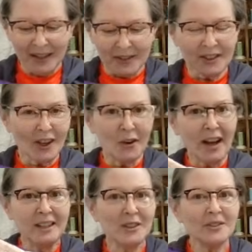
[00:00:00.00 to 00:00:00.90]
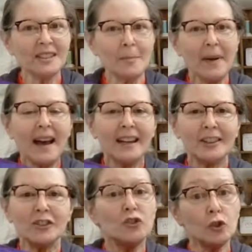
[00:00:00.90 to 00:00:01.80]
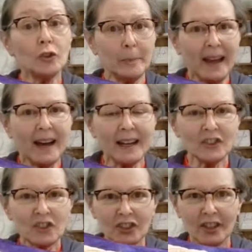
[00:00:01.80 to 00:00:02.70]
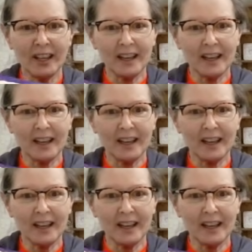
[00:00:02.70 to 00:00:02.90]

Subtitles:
So I used the pattern Jewel Patch